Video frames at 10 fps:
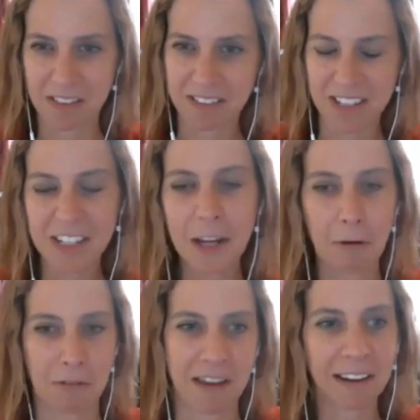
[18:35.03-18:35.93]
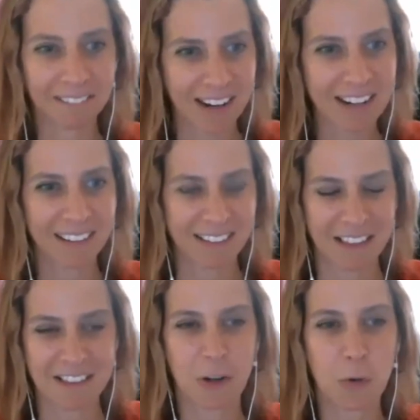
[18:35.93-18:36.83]
ego thing, right? Like
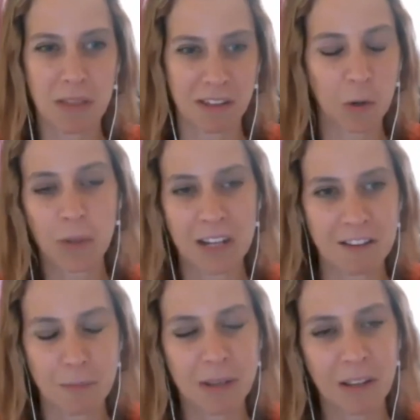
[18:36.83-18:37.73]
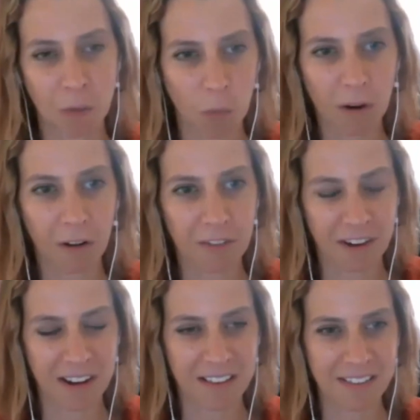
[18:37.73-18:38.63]
this, who we think we need to be in the world.
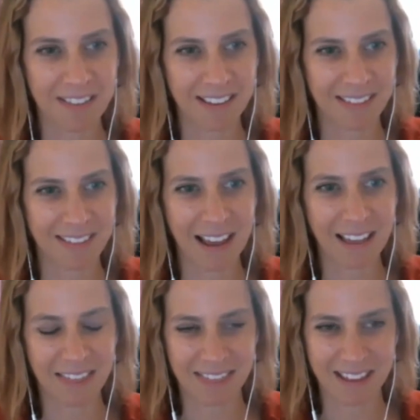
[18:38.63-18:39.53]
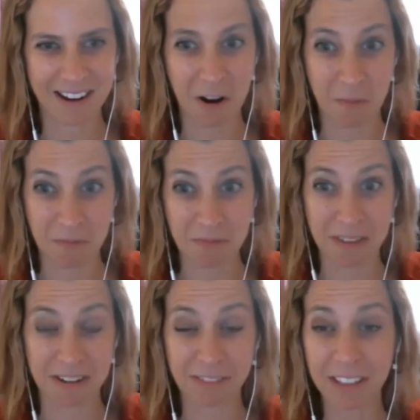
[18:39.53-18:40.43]
And right.
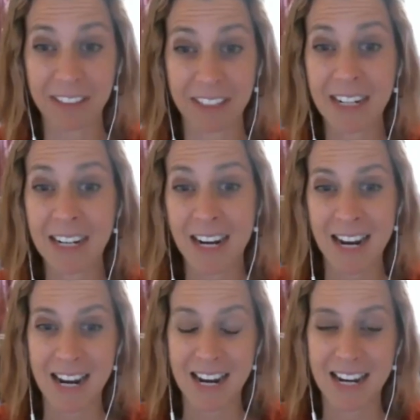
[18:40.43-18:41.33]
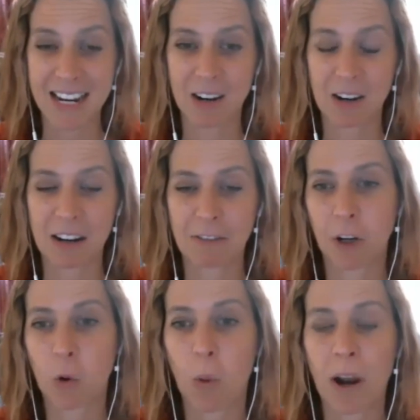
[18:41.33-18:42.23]
that really, it
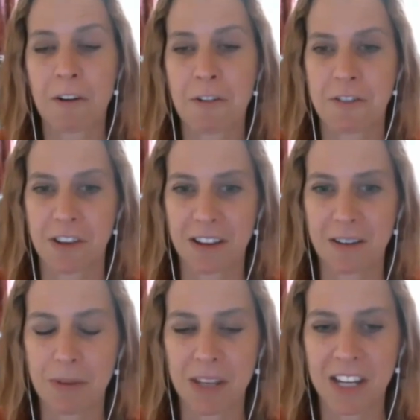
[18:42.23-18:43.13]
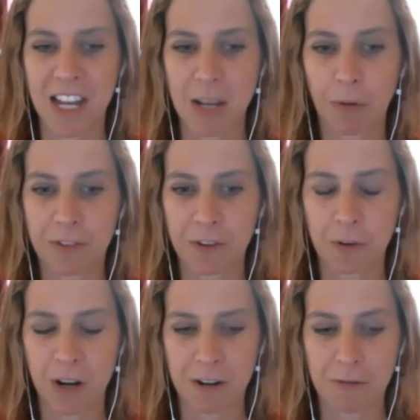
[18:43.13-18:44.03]
requires being able to
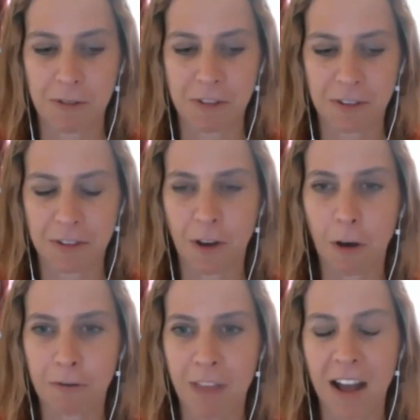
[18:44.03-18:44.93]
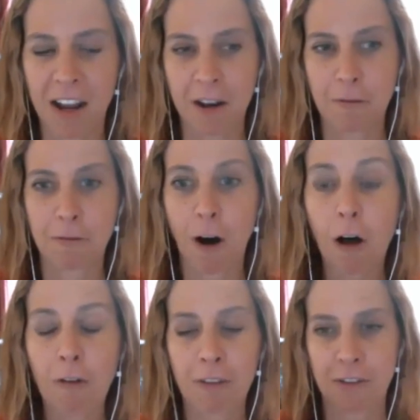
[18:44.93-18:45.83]
kind of dissolve that and
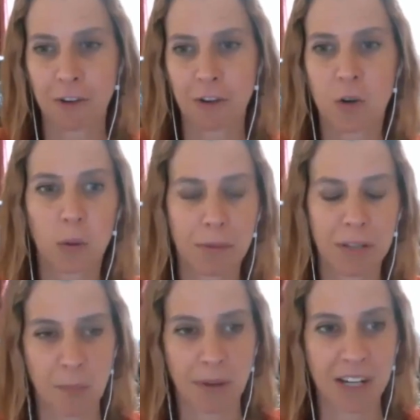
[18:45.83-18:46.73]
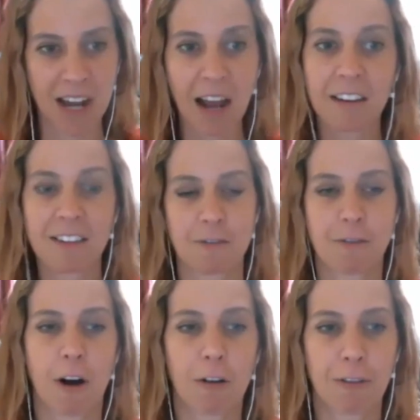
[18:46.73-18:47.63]
evolve into who we're becoming next,
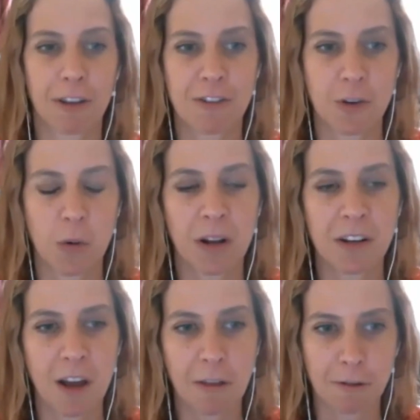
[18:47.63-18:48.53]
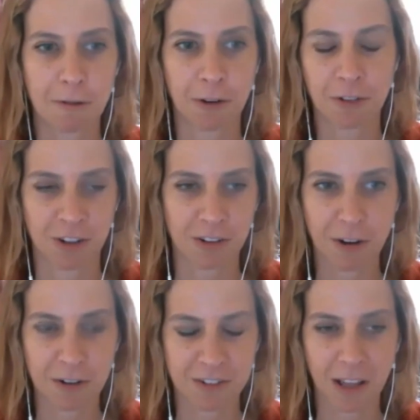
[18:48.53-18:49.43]
evolve into another version of
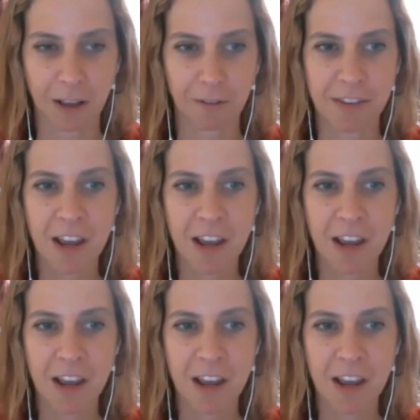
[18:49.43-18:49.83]
ourselves